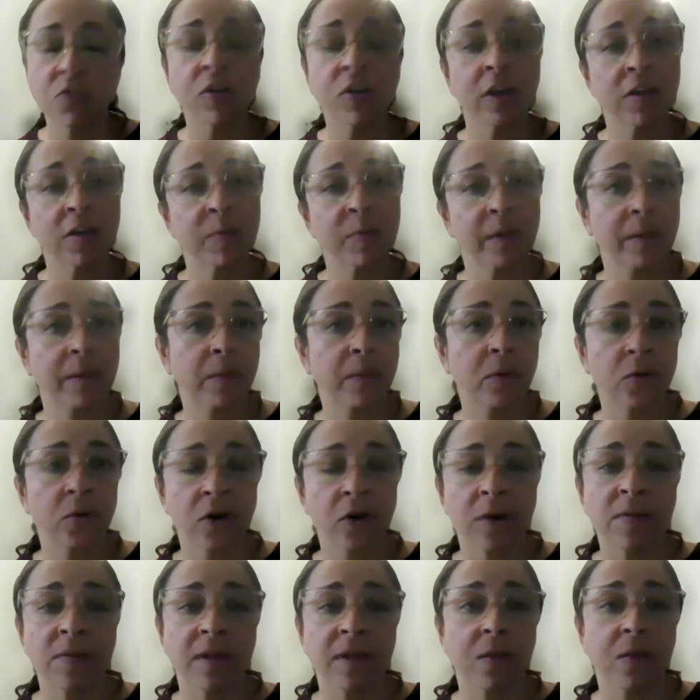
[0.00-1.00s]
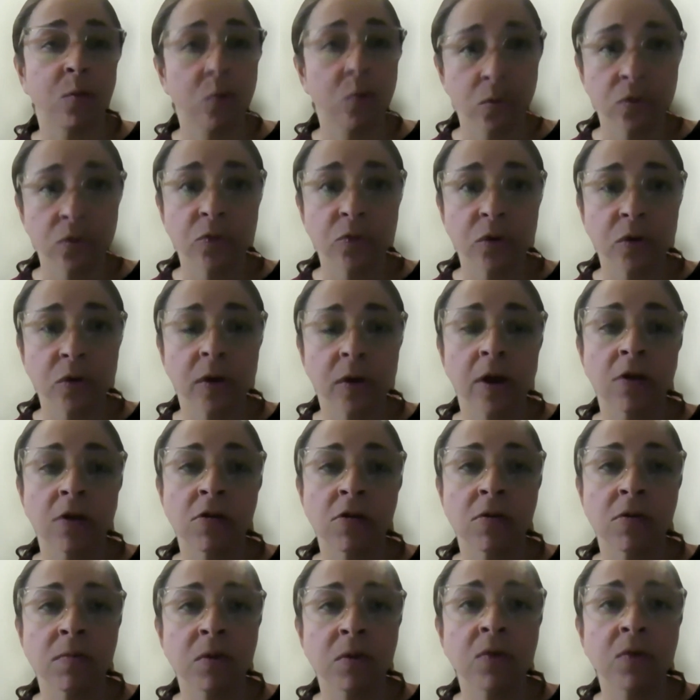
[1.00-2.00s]
transplant programs that won't
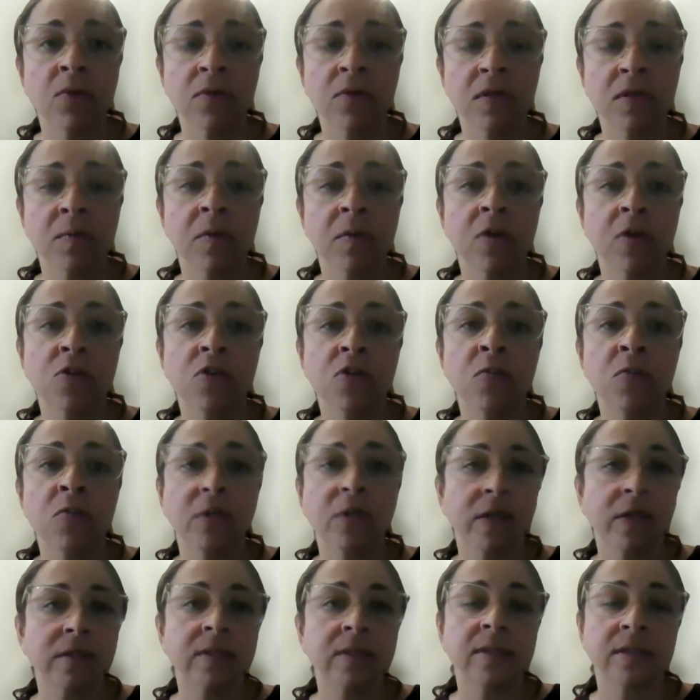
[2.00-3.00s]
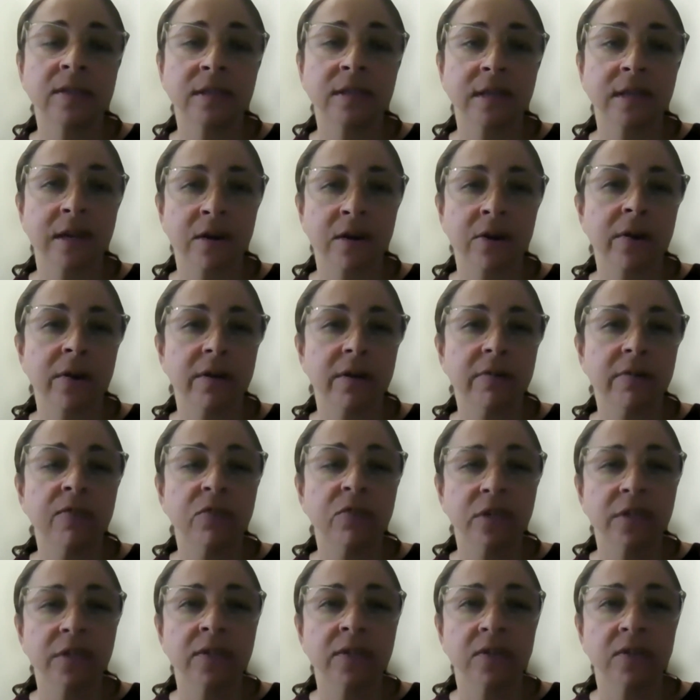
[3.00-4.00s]
require immunosuppression, but that's still an area of
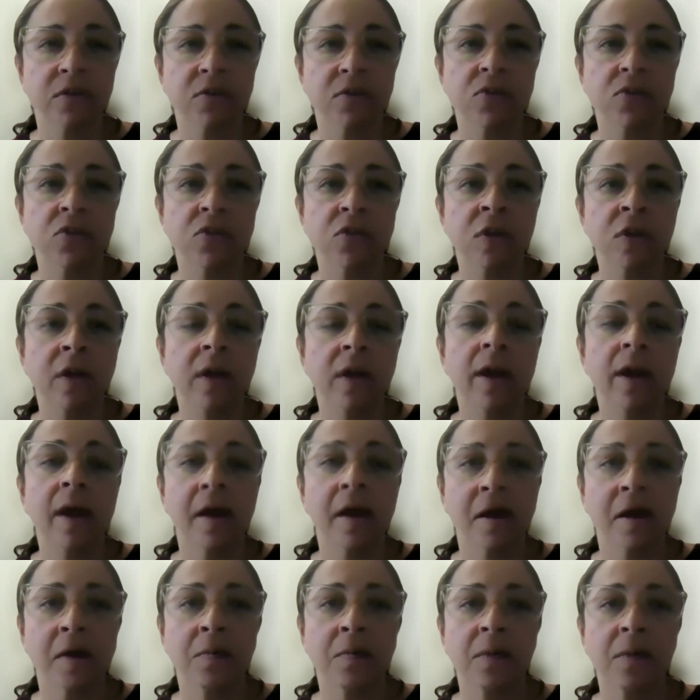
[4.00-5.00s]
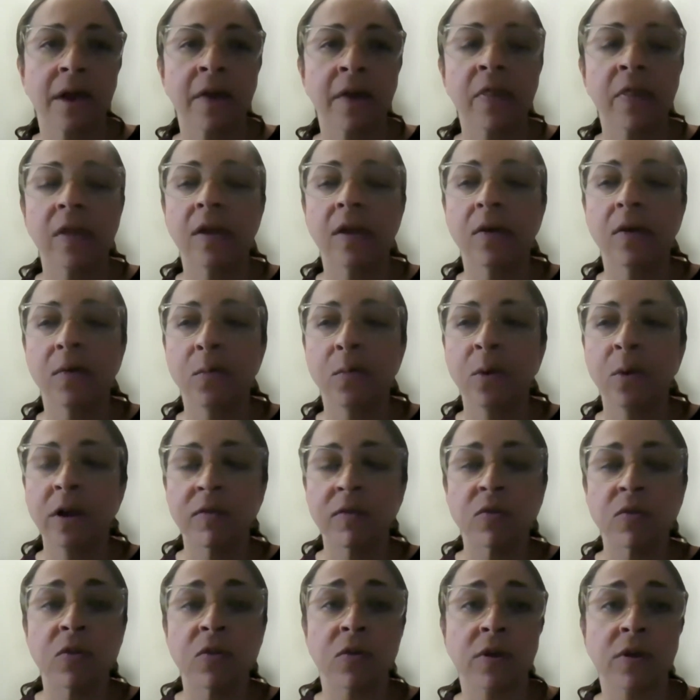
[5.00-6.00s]
research. I think
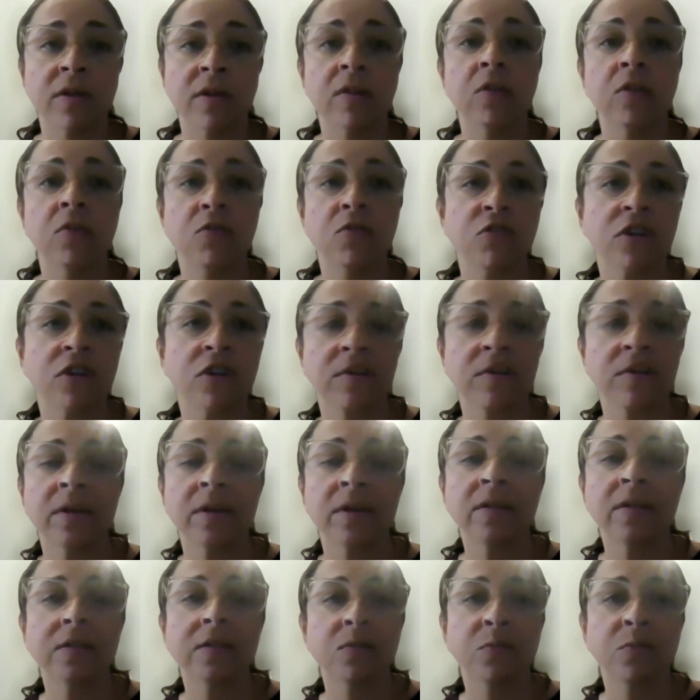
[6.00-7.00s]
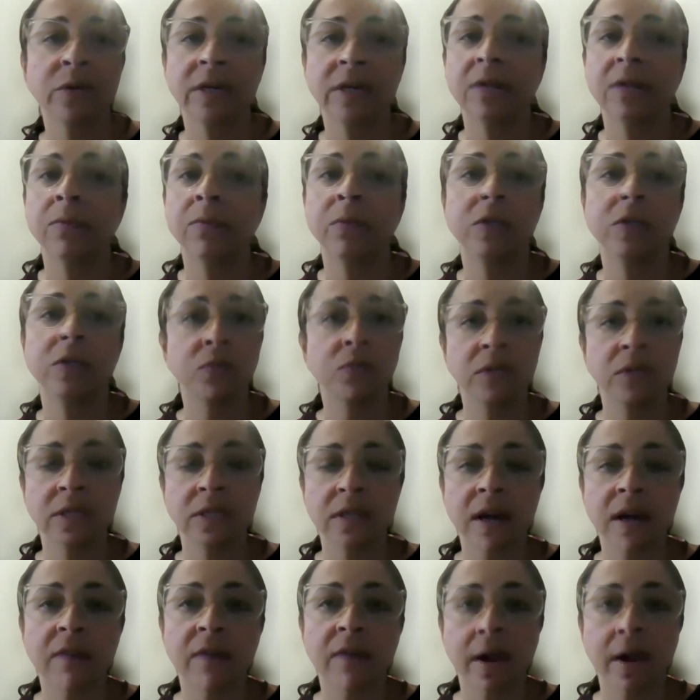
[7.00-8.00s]
whenever there is a new treatment, we do need
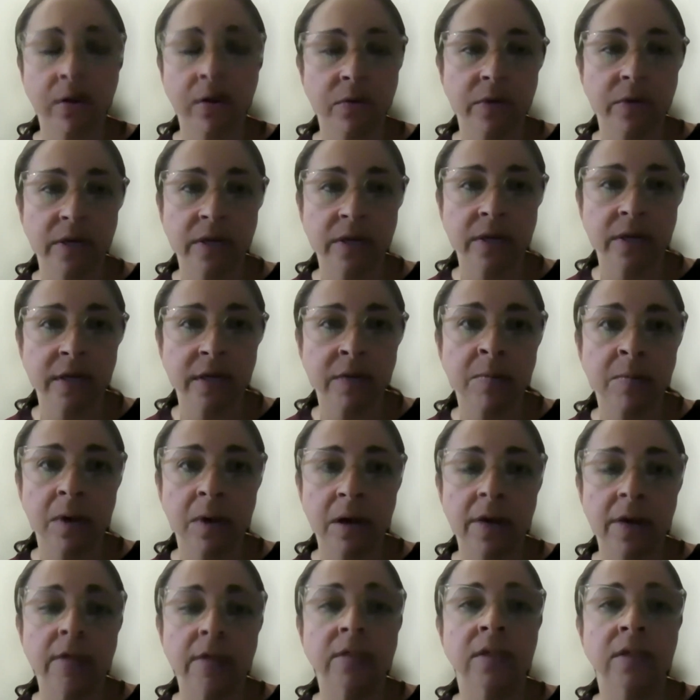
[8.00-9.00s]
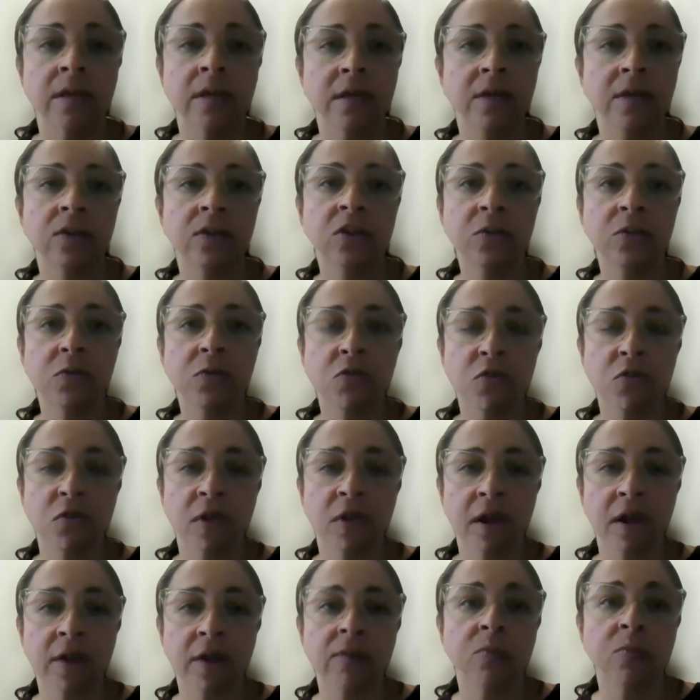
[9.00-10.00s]
to have equity in mind to ensure
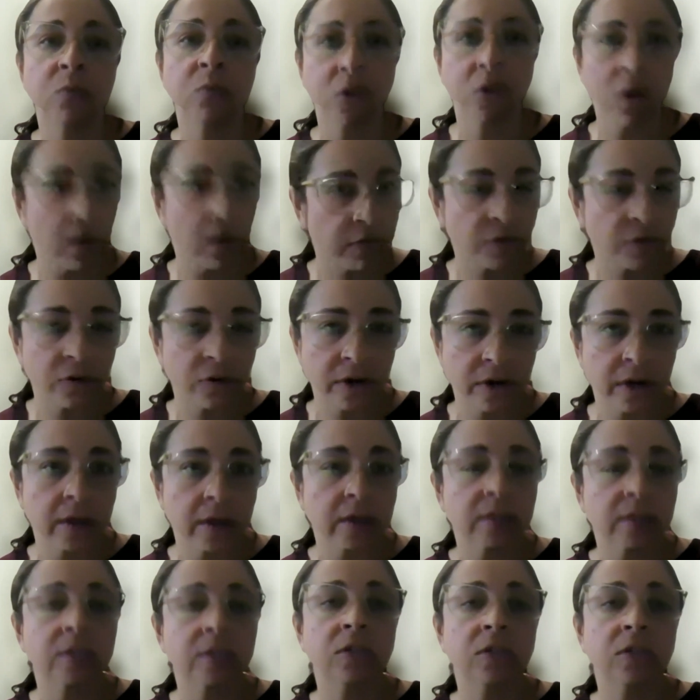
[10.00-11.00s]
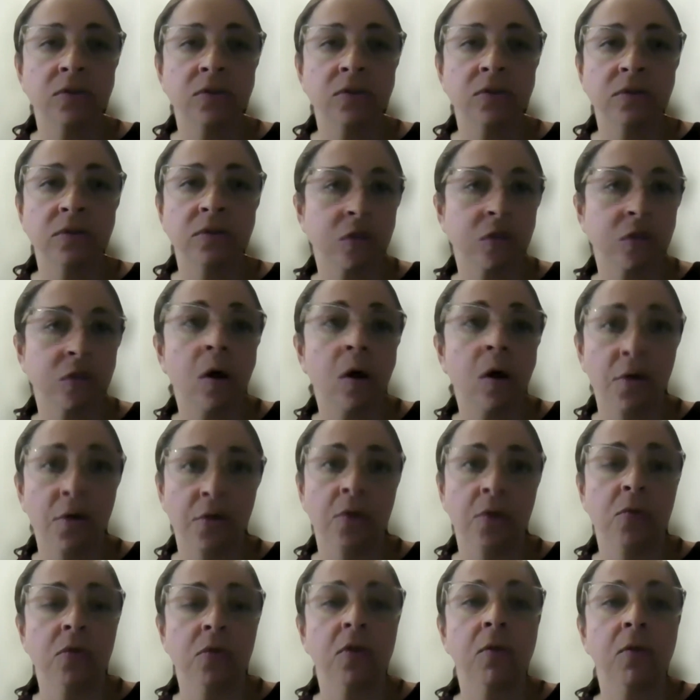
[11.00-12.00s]
that we're offering it to all
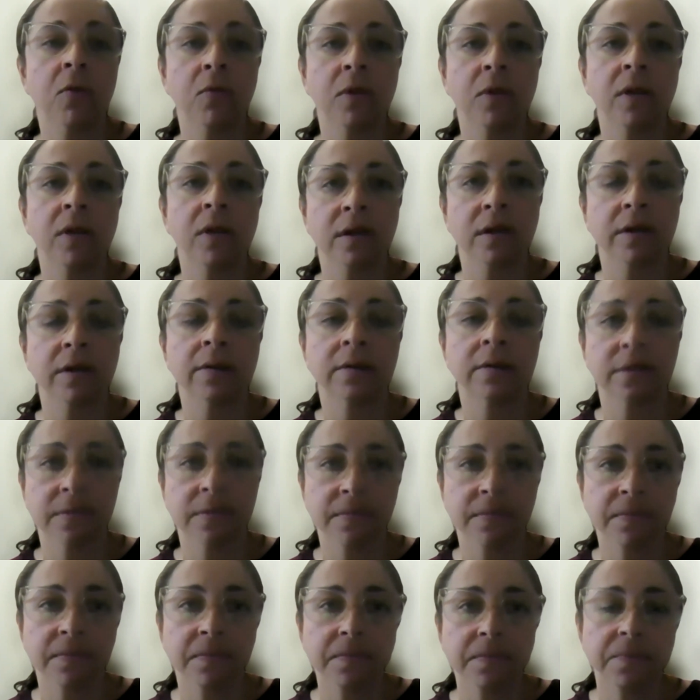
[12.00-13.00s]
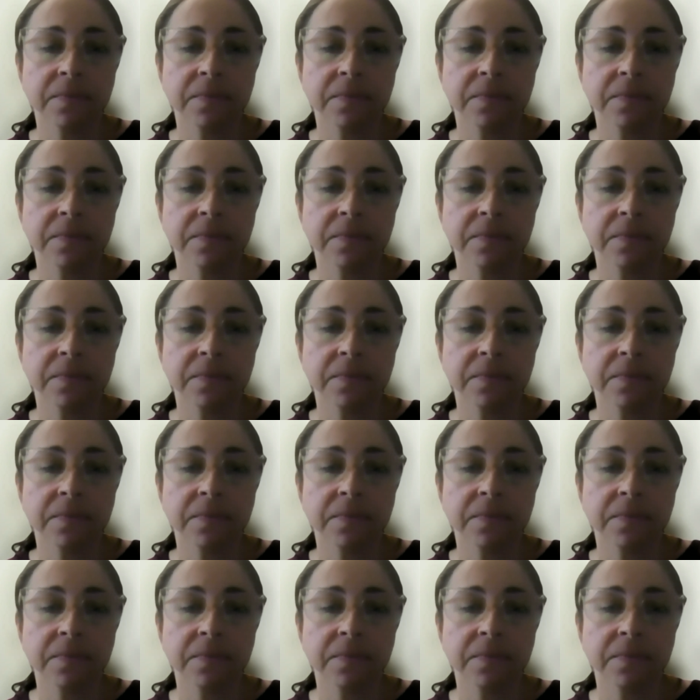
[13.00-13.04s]
those who need it.